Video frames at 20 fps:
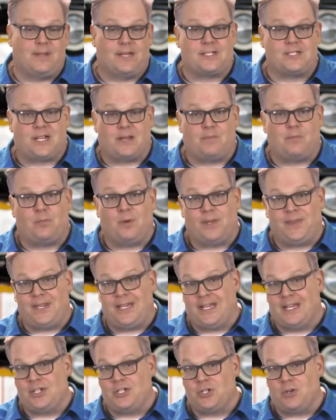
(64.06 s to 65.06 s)
mixed up with
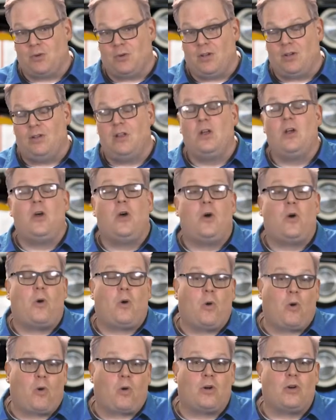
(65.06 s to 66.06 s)
the engine oil
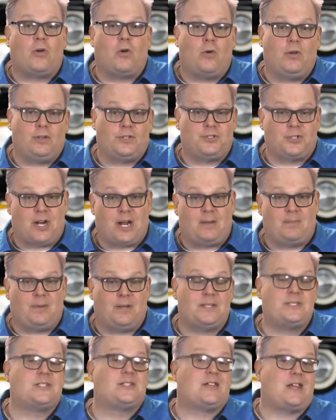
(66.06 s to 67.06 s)
or oil
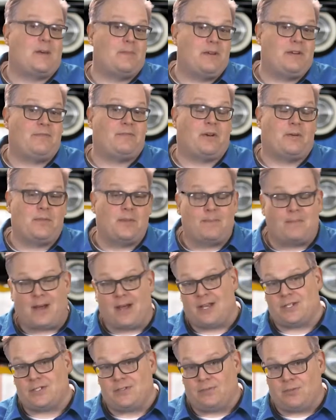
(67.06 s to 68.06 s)
droplets coming from the
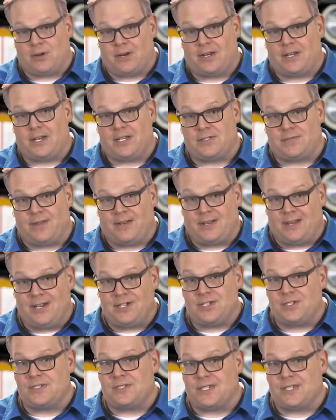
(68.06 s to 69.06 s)
positive crankcase ventilation